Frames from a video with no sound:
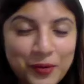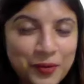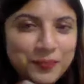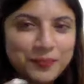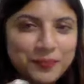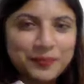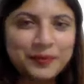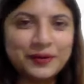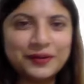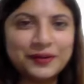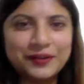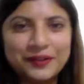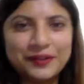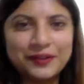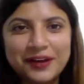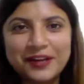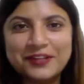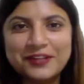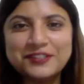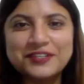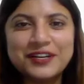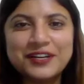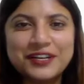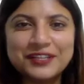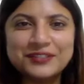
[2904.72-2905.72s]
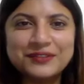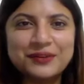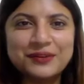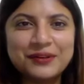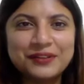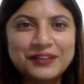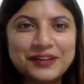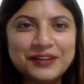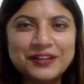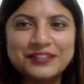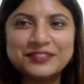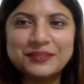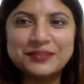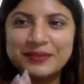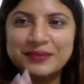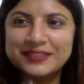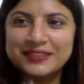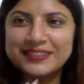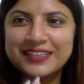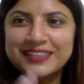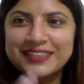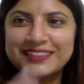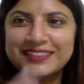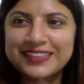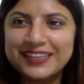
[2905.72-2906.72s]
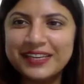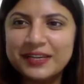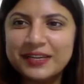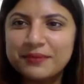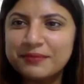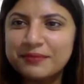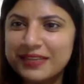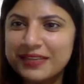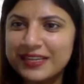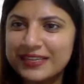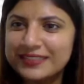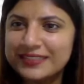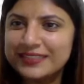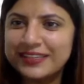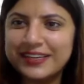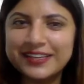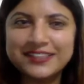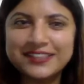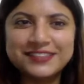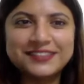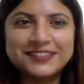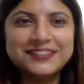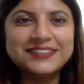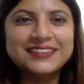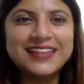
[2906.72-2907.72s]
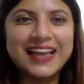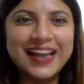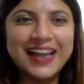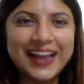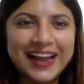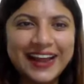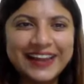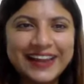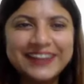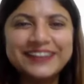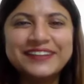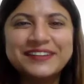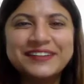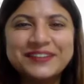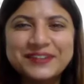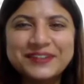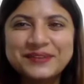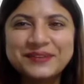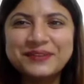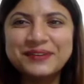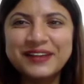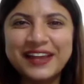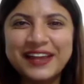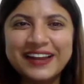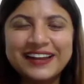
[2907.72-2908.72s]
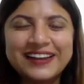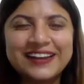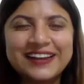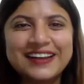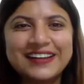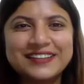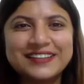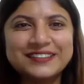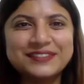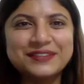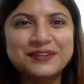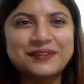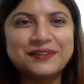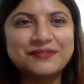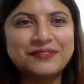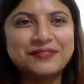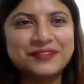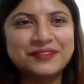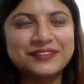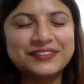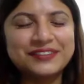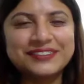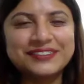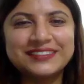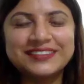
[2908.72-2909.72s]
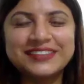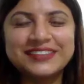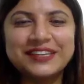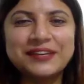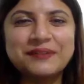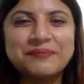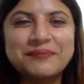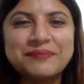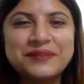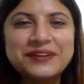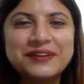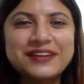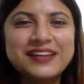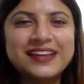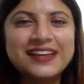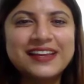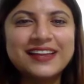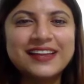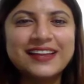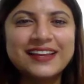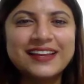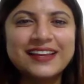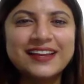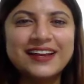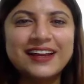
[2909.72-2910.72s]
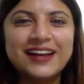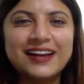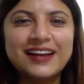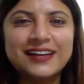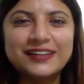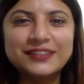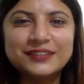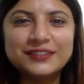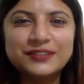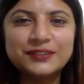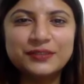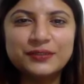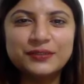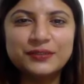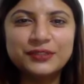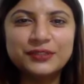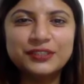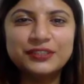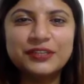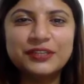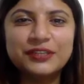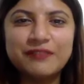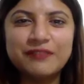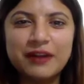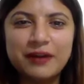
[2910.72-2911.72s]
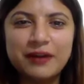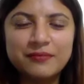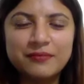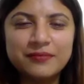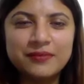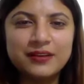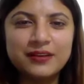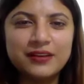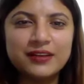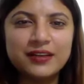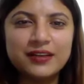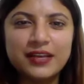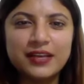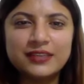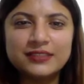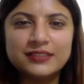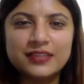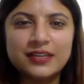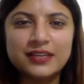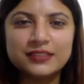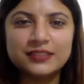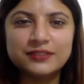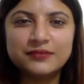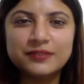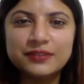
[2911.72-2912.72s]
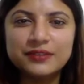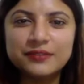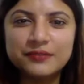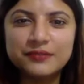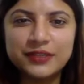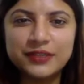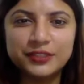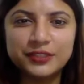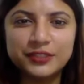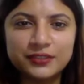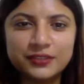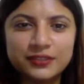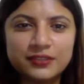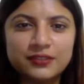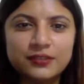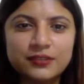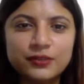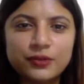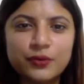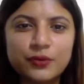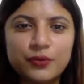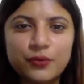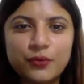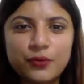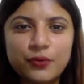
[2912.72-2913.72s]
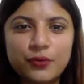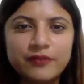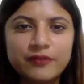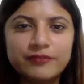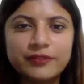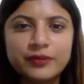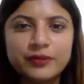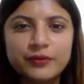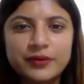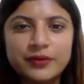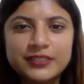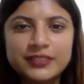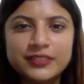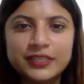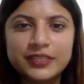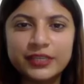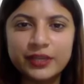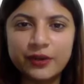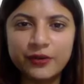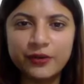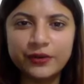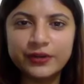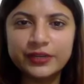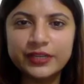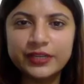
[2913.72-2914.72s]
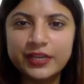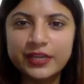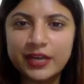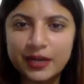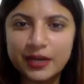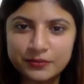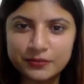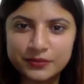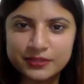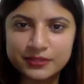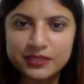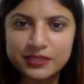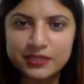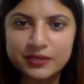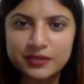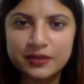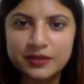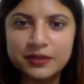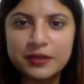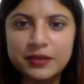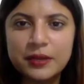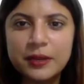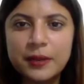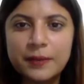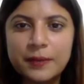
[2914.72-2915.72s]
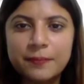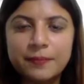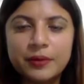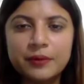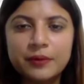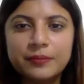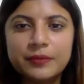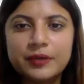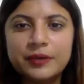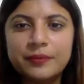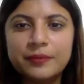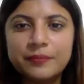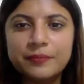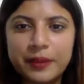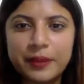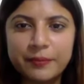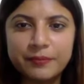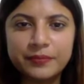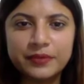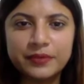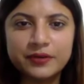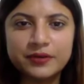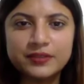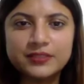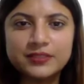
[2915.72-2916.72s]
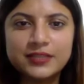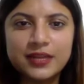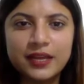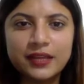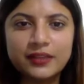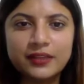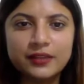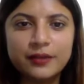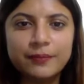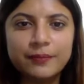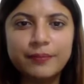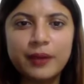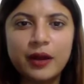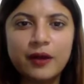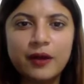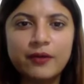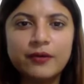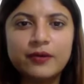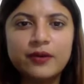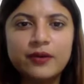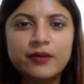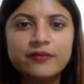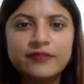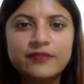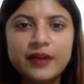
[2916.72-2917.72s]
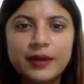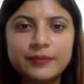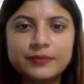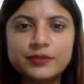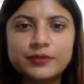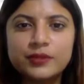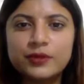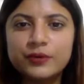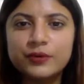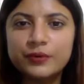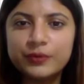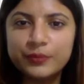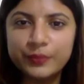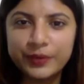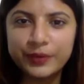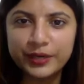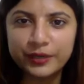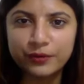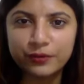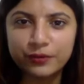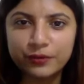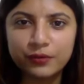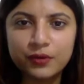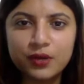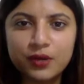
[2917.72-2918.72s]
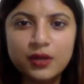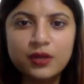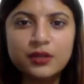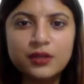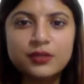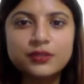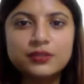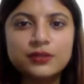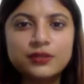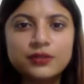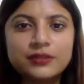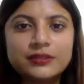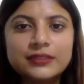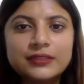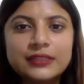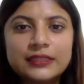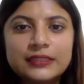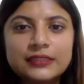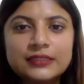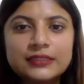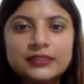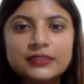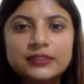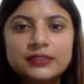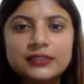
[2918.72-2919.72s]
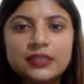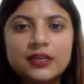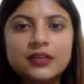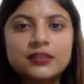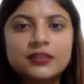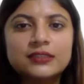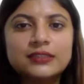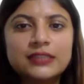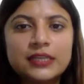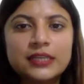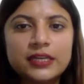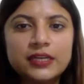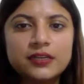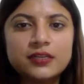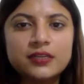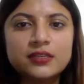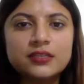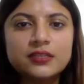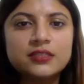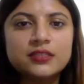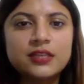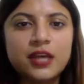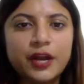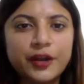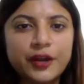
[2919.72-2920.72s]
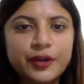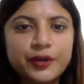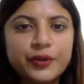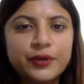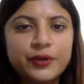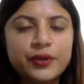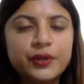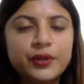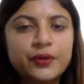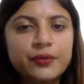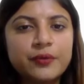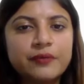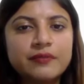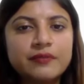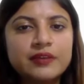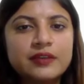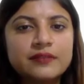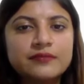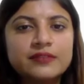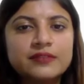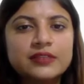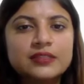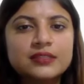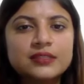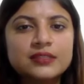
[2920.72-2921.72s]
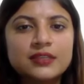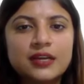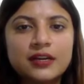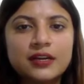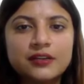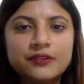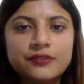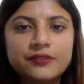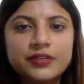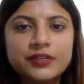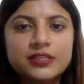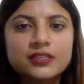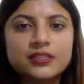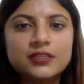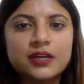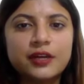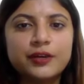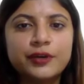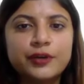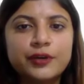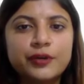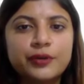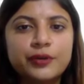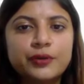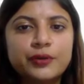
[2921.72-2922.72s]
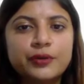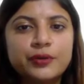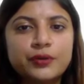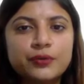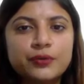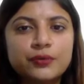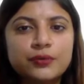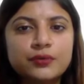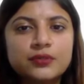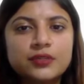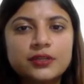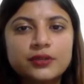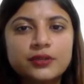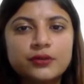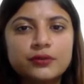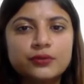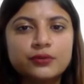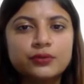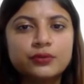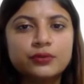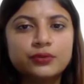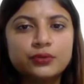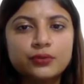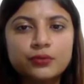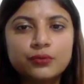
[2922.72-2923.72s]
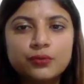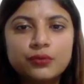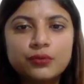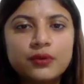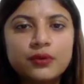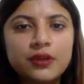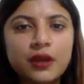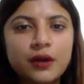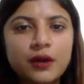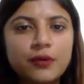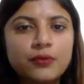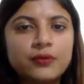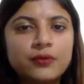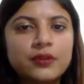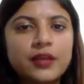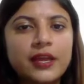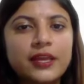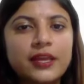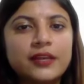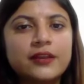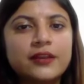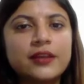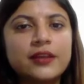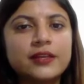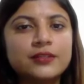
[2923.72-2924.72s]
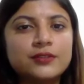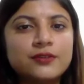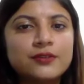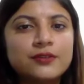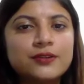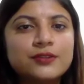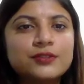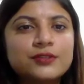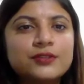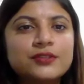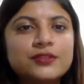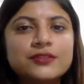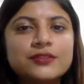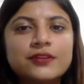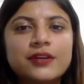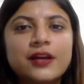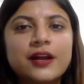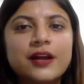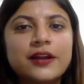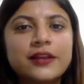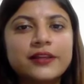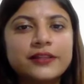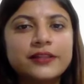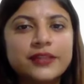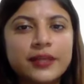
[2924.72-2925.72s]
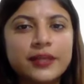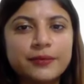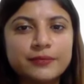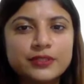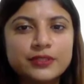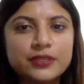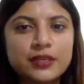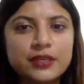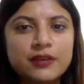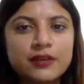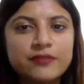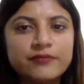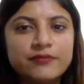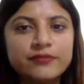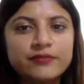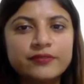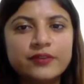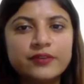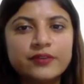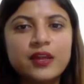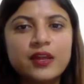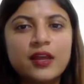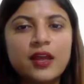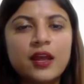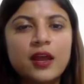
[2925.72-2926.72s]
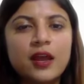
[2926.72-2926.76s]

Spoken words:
hope Harshil has got the answer because I see him, he has raised his hand to get an answer for the statement. So Shivam has asked one question. The role of UN Security Council, permanent members, and the power of absolute veto. Should this status continue even if these countries continue to use it to shoot down any resolutions regarding themselves?